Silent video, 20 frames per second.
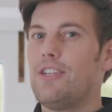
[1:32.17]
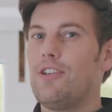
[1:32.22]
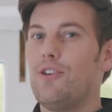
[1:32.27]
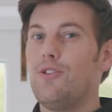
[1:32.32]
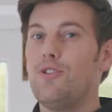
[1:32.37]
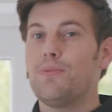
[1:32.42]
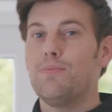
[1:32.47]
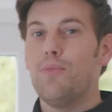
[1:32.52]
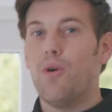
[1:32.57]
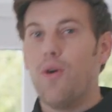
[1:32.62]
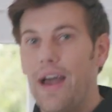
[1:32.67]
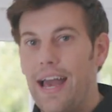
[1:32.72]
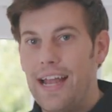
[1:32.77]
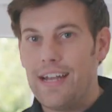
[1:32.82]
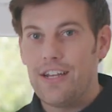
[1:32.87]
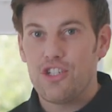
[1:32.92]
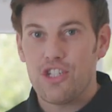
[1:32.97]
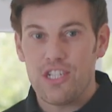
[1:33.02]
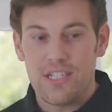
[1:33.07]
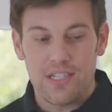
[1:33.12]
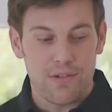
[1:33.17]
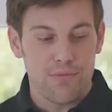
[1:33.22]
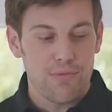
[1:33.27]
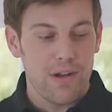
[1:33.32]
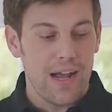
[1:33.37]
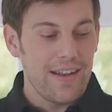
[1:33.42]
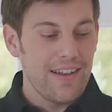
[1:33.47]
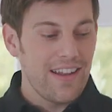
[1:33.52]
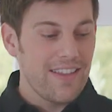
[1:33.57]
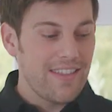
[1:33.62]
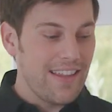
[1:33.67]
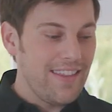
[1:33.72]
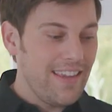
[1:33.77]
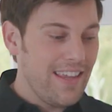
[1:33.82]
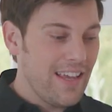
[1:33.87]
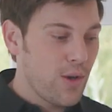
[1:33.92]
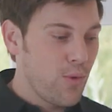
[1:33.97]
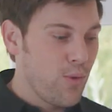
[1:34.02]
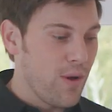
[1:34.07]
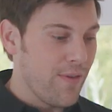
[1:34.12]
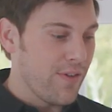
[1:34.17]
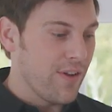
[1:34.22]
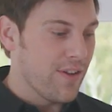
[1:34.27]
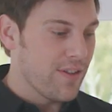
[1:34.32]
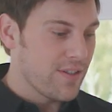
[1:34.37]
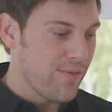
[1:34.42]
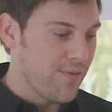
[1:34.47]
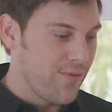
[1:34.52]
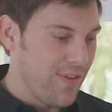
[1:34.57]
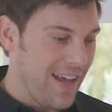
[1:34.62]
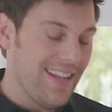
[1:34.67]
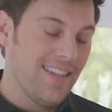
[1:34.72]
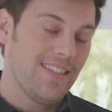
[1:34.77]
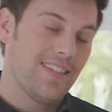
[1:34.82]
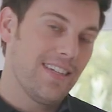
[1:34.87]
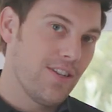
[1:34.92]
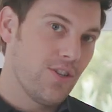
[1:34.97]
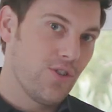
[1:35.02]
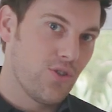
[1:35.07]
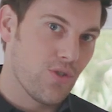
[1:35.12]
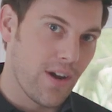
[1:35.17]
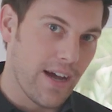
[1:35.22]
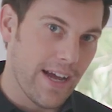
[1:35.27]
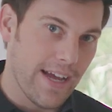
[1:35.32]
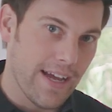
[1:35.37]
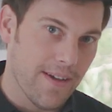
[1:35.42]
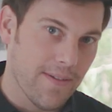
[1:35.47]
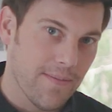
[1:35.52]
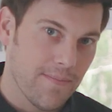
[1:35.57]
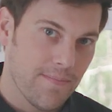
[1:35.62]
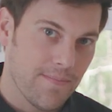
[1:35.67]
to use more energy to run than the equivalent vented dryer.